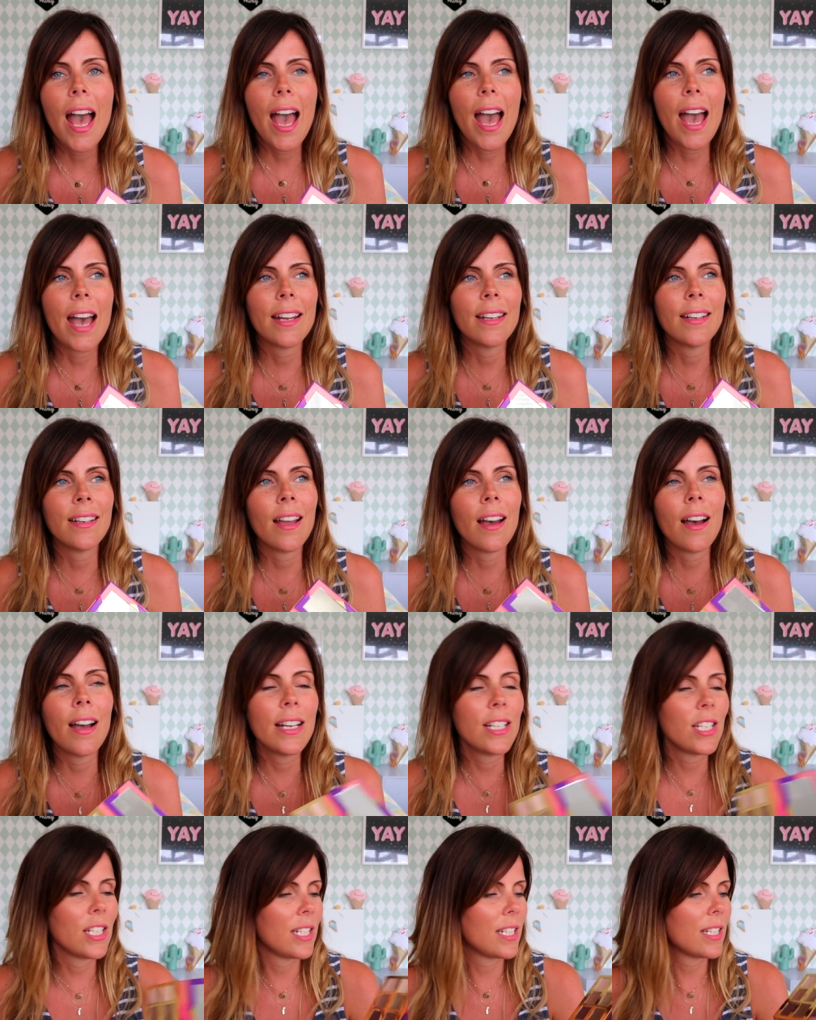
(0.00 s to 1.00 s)
And
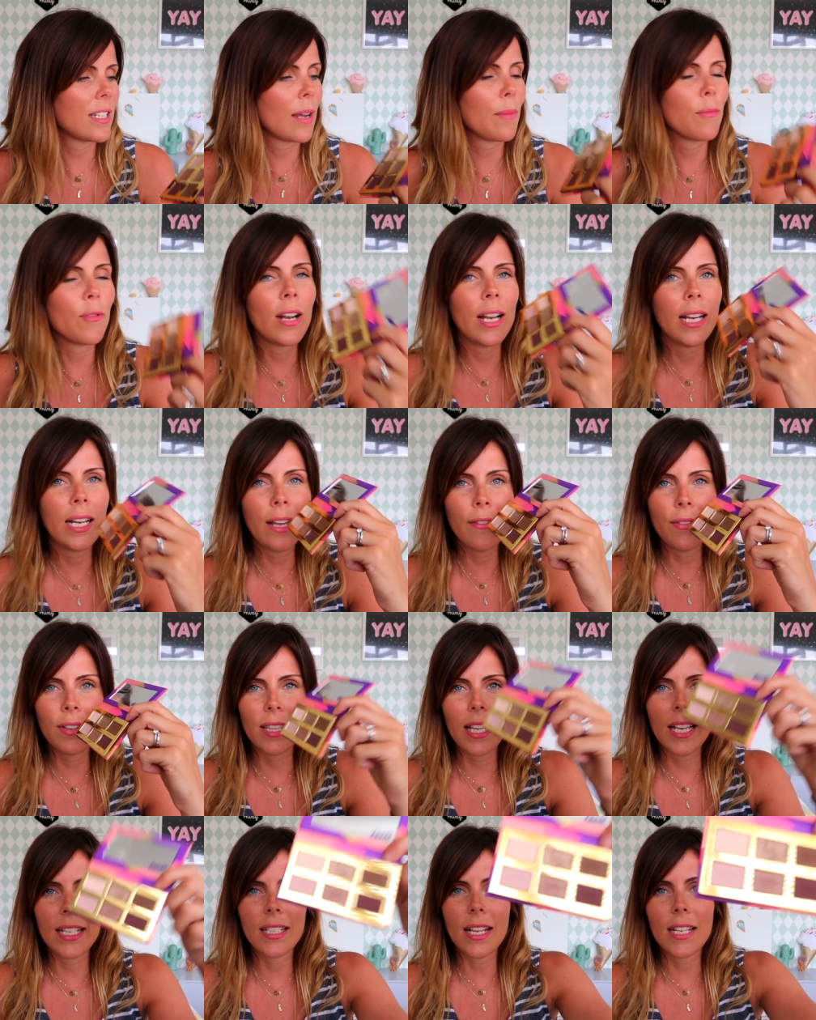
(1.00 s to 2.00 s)
I just, I'm really
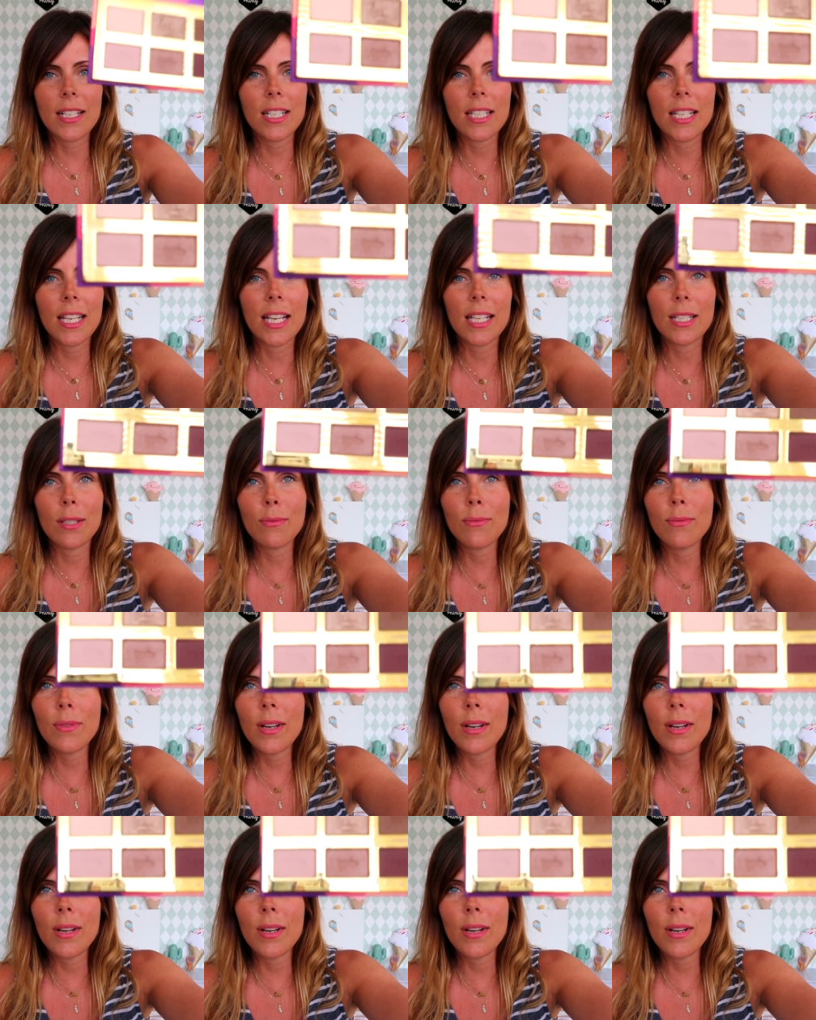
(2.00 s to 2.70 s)
loving this. I just think it's